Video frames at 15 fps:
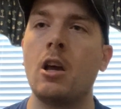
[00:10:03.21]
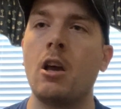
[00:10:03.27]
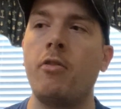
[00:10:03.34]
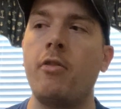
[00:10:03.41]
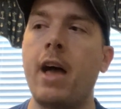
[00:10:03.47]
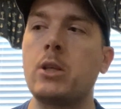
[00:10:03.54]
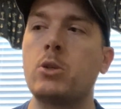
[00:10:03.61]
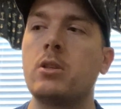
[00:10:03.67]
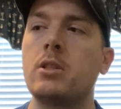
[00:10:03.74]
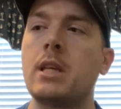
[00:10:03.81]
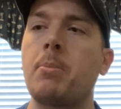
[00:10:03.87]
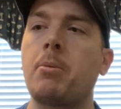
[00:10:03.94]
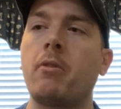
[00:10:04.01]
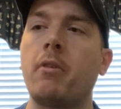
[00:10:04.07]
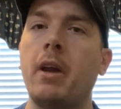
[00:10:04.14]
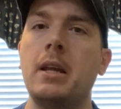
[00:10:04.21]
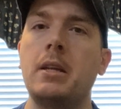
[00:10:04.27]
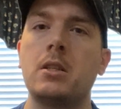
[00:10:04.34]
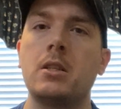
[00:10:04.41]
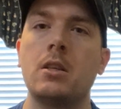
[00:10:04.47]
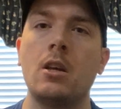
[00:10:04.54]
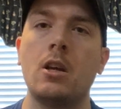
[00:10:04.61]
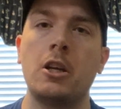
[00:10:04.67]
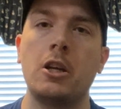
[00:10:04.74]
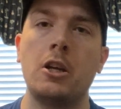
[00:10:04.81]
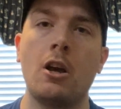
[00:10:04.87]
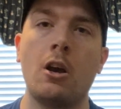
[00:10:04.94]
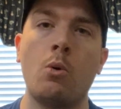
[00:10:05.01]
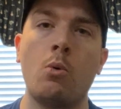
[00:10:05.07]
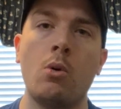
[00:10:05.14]
that's what separates,
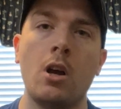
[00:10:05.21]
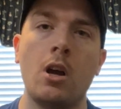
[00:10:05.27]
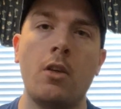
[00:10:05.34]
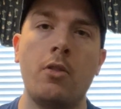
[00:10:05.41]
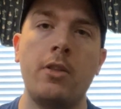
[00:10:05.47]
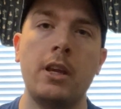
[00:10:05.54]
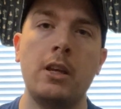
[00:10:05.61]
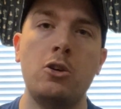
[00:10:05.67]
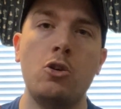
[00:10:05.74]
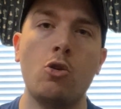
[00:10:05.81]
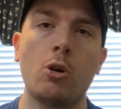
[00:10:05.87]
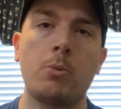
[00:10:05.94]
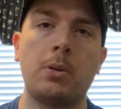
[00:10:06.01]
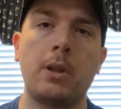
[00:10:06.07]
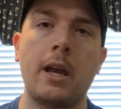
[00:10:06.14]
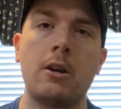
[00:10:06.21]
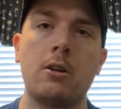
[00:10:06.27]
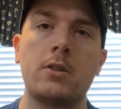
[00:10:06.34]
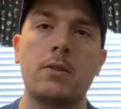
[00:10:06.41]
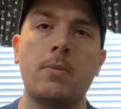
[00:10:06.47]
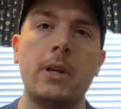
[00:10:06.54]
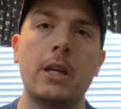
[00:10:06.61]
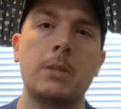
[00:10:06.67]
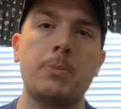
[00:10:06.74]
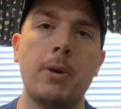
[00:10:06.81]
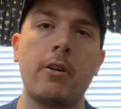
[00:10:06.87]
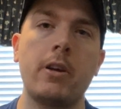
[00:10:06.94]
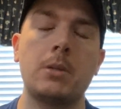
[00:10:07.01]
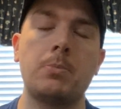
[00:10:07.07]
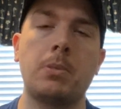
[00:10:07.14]
the newer players from the
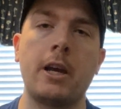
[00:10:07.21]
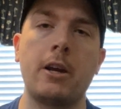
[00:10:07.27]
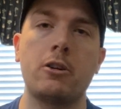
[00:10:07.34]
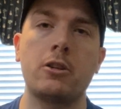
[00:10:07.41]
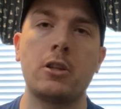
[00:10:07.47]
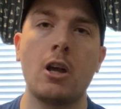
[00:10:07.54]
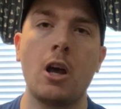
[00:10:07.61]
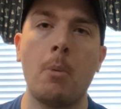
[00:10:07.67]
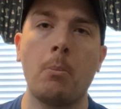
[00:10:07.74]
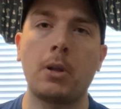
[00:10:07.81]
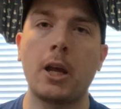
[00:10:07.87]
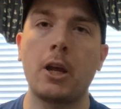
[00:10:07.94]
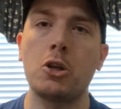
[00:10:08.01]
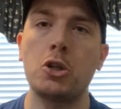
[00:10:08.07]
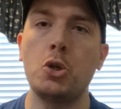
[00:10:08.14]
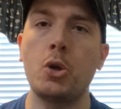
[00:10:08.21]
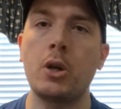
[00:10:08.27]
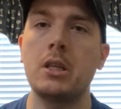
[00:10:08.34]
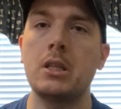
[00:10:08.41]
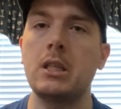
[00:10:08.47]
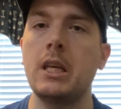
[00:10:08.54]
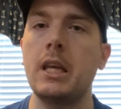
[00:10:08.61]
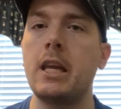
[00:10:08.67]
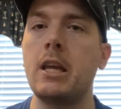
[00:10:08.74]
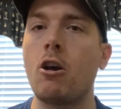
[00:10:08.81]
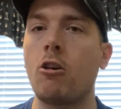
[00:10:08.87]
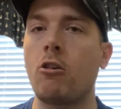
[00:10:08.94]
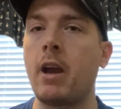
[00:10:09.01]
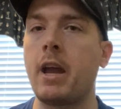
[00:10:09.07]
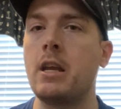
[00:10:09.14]
experienced players, players who can see,
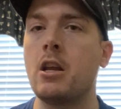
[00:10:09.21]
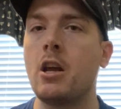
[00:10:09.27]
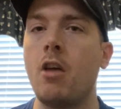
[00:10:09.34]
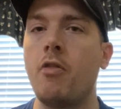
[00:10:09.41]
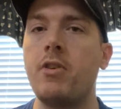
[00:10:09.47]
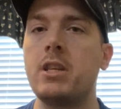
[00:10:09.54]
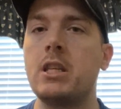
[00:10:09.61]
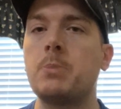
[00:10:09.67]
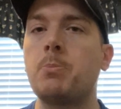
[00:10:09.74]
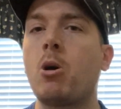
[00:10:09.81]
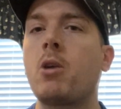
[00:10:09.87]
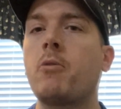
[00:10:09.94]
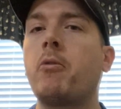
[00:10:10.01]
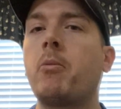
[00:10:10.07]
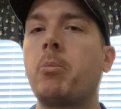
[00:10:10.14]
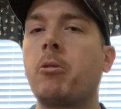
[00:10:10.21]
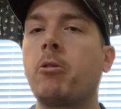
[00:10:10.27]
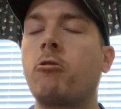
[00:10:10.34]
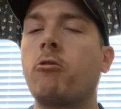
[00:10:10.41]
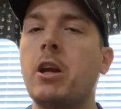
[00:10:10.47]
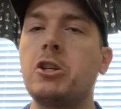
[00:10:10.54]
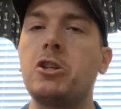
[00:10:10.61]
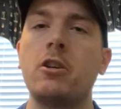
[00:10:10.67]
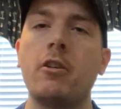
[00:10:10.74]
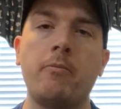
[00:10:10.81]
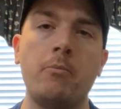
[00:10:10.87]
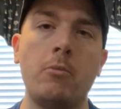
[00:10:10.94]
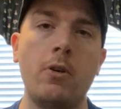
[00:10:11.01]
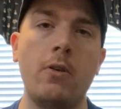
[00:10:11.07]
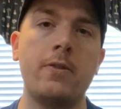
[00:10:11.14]
all right, this is part of a progression of
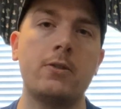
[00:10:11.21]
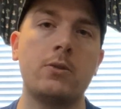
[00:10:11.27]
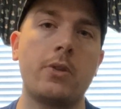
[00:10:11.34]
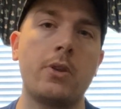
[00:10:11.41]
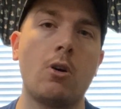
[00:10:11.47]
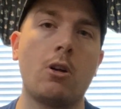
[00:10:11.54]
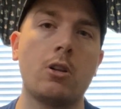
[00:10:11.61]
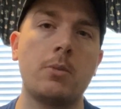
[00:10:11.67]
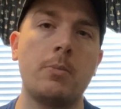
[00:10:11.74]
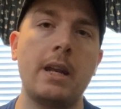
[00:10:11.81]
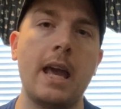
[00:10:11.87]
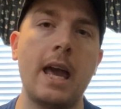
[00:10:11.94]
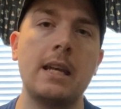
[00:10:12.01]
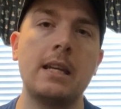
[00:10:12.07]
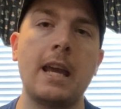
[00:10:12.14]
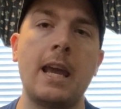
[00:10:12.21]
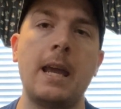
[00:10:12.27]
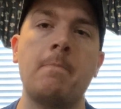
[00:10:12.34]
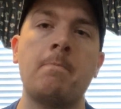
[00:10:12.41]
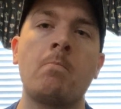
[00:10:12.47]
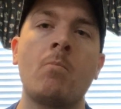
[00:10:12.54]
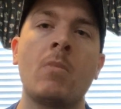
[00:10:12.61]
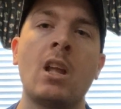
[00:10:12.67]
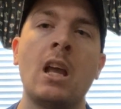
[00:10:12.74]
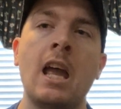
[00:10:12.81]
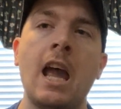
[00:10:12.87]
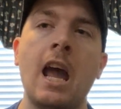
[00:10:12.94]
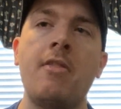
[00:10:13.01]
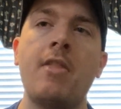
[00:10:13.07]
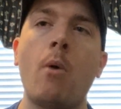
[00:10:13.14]
moves with an ultimate endgame,
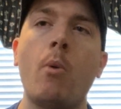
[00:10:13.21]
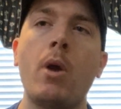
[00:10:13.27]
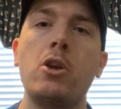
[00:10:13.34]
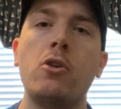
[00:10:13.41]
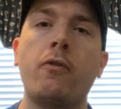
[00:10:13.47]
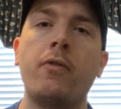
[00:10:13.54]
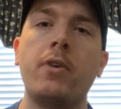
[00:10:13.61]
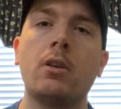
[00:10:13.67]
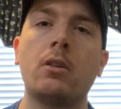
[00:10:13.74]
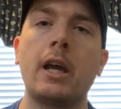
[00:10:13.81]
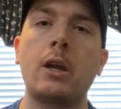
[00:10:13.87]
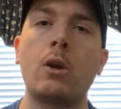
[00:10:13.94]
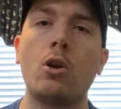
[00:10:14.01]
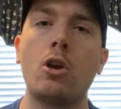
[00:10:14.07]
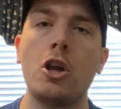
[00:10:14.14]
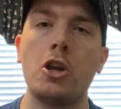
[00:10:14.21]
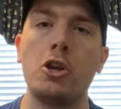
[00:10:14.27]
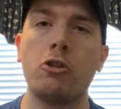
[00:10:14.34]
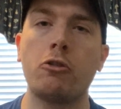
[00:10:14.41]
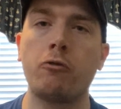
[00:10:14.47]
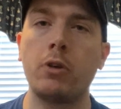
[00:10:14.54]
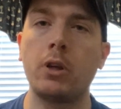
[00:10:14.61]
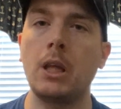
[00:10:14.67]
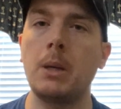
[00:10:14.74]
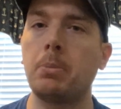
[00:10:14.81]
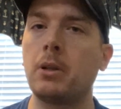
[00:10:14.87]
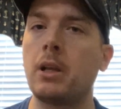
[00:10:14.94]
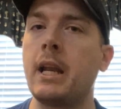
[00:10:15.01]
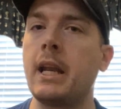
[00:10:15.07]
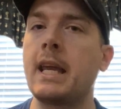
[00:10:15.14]
and that way you feel like you're really
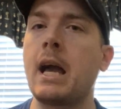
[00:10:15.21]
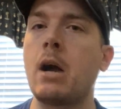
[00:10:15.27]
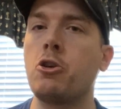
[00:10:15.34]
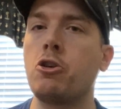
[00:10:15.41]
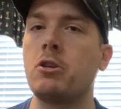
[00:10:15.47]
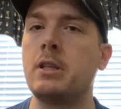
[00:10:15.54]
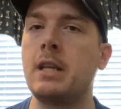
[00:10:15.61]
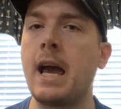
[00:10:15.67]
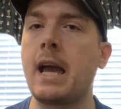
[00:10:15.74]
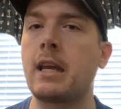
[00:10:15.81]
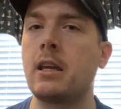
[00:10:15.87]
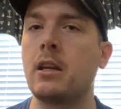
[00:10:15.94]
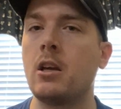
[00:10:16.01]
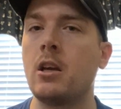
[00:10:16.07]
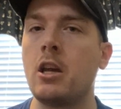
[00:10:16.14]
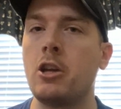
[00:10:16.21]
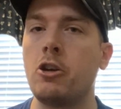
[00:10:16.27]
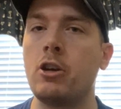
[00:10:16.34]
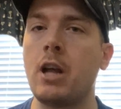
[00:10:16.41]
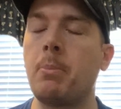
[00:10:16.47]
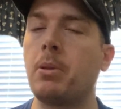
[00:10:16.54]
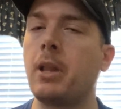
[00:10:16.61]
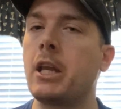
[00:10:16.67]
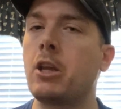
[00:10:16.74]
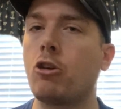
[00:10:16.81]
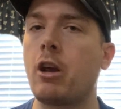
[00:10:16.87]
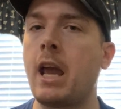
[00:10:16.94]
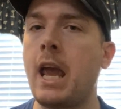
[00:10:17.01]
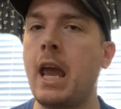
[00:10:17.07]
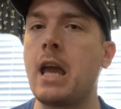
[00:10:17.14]
planning out your deck. You're not playing your
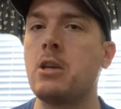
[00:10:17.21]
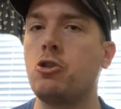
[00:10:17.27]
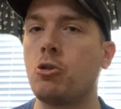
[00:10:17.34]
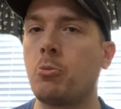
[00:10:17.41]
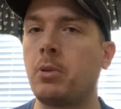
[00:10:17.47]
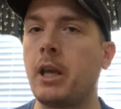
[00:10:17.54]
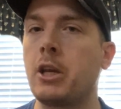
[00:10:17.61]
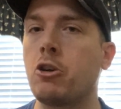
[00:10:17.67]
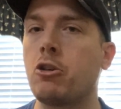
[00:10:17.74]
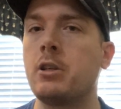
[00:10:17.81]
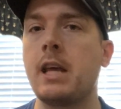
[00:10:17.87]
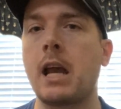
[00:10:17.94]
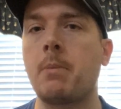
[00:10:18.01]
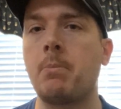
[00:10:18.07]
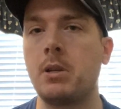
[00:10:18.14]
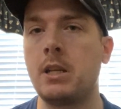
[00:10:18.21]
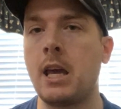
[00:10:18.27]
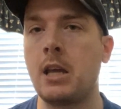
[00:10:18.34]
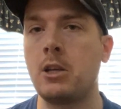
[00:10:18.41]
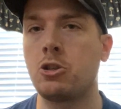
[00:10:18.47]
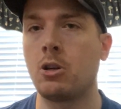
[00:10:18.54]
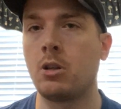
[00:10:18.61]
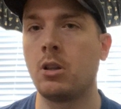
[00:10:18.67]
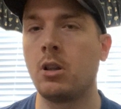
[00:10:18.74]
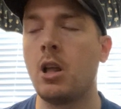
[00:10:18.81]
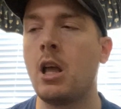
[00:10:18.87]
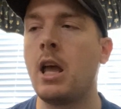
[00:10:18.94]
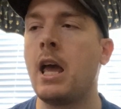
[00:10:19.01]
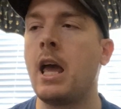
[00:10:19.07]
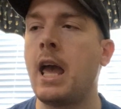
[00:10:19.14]
hand, you're playing your deck potential,
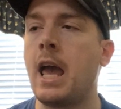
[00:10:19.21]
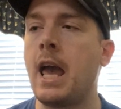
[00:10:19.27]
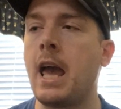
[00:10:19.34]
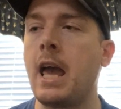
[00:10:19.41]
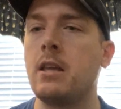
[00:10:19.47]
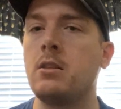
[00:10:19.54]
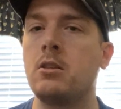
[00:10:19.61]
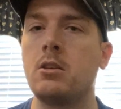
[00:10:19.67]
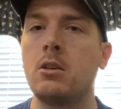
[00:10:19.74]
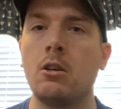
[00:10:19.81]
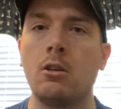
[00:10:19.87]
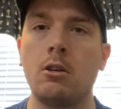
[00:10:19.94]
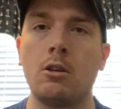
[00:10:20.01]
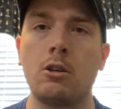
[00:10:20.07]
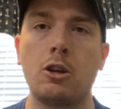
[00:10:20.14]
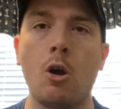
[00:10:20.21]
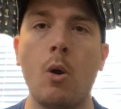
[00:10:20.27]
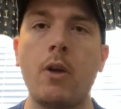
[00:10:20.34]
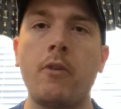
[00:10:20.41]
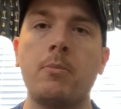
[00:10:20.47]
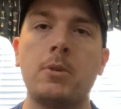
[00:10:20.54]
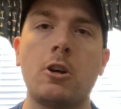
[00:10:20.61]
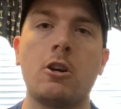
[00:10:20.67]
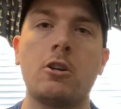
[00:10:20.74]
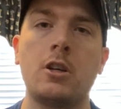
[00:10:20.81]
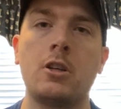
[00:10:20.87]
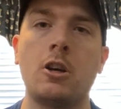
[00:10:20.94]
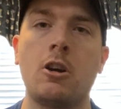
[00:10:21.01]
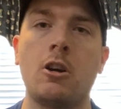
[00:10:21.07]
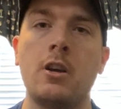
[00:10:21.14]
and going from turn to
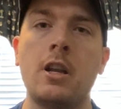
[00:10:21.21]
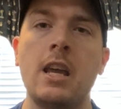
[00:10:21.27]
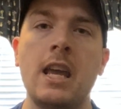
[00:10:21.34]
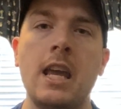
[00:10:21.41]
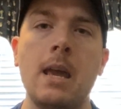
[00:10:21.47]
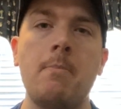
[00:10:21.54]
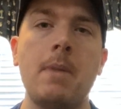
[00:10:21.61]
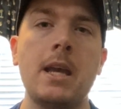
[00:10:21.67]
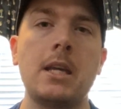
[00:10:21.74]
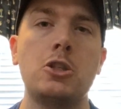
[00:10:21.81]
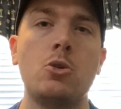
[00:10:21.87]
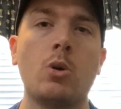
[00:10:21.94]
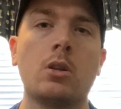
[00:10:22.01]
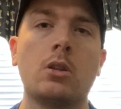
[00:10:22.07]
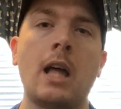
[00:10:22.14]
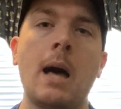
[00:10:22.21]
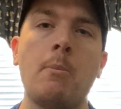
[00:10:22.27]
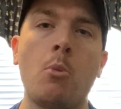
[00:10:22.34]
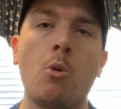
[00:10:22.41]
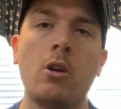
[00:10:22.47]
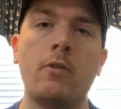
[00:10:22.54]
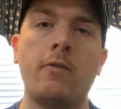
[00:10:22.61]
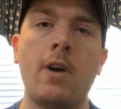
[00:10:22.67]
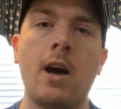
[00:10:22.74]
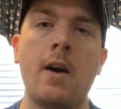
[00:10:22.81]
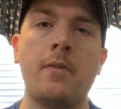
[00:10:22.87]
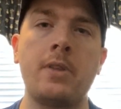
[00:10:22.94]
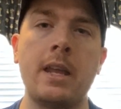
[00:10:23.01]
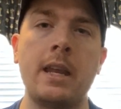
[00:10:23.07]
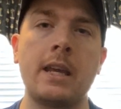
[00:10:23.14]
turn, it makes you a lot more
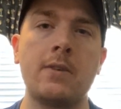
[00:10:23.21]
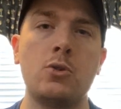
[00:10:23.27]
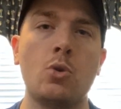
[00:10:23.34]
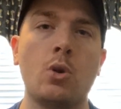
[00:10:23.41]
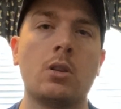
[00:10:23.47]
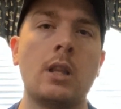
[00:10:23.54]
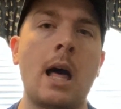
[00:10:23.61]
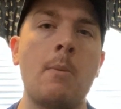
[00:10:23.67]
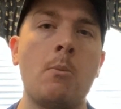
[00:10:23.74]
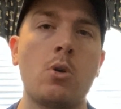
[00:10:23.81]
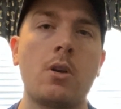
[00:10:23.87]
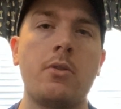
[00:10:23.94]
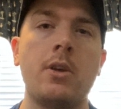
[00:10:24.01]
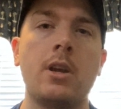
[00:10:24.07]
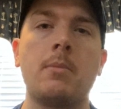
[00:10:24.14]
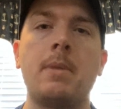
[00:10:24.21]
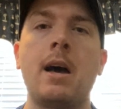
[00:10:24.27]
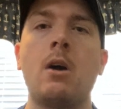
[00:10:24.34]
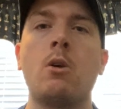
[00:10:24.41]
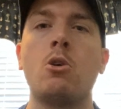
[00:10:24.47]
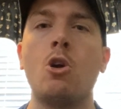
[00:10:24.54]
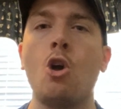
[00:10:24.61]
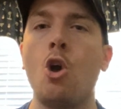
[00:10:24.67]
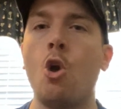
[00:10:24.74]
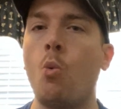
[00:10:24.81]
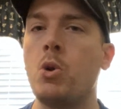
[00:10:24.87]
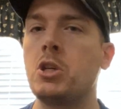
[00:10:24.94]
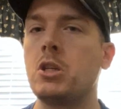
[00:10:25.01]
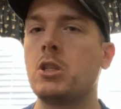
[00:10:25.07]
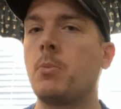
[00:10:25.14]
involved and it gives you a lot more to think about,
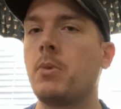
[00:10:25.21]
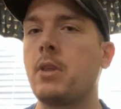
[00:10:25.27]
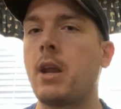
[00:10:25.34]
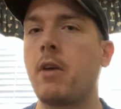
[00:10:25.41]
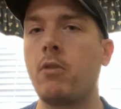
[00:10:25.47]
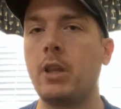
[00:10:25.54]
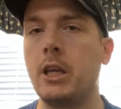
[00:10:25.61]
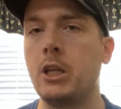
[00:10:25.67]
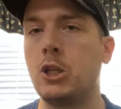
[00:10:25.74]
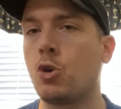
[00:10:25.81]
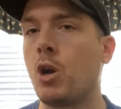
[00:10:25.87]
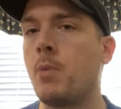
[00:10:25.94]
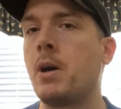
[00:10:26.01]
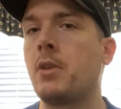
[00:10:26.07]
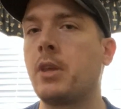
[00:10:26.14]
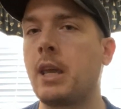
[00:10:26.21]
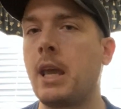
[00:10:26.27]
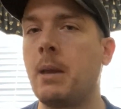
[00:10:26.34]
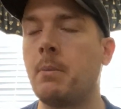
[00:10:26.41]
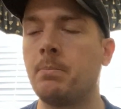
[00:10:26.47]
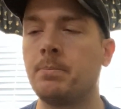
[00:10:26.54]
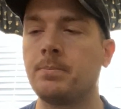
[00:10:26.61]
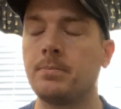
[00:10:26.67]
which is something that I really enjoy about the game.